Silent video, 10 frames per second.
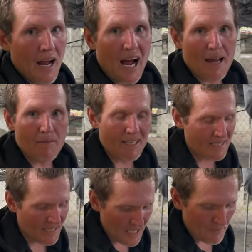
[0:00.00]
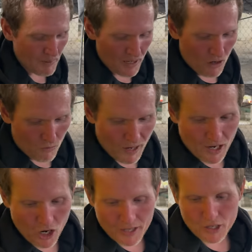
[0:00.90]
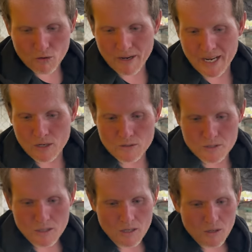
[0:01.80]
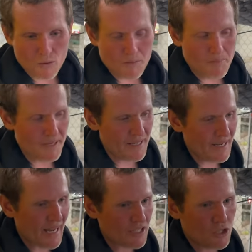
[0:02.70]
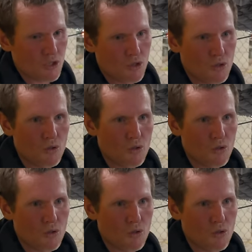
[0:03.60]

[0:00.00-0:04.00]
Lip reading: I mean, sleeping right on the ground would be next to